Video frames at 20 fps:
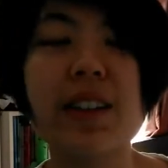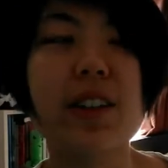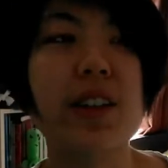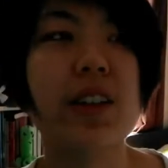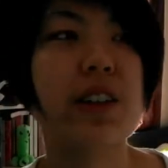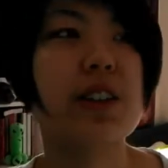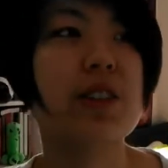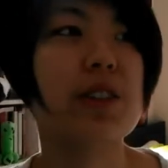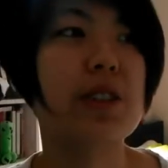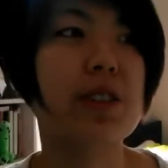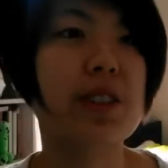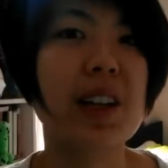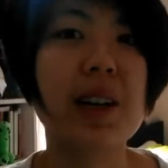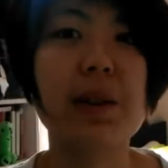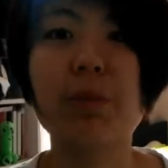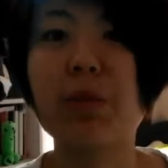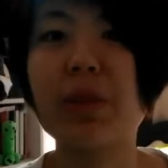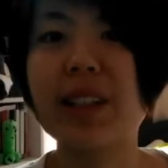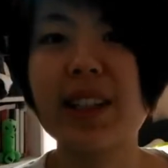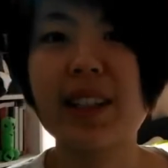or you
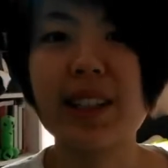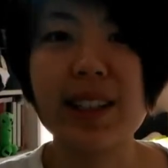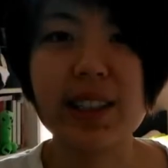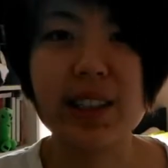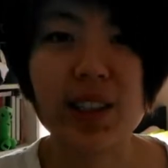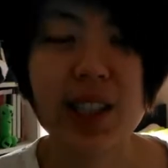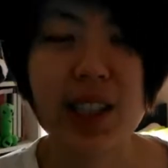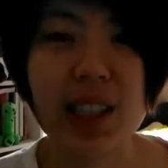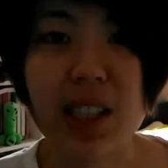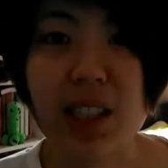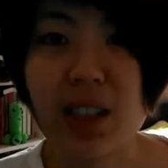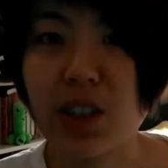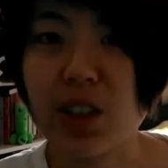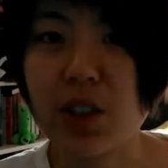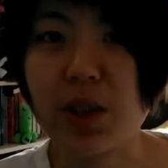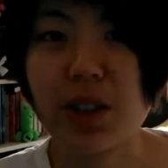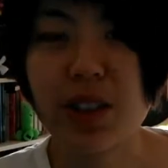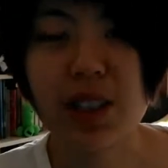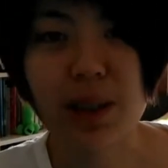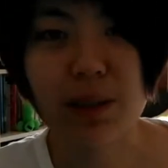completely just didn't do
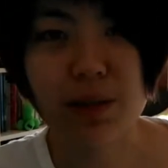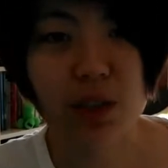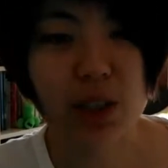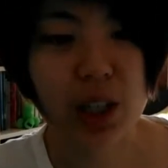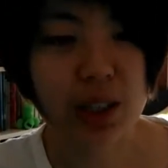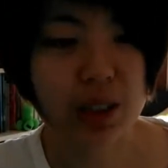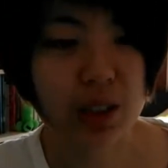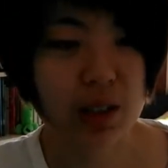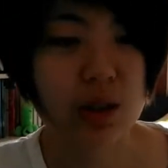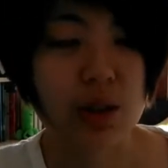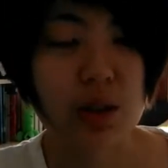yourself justice,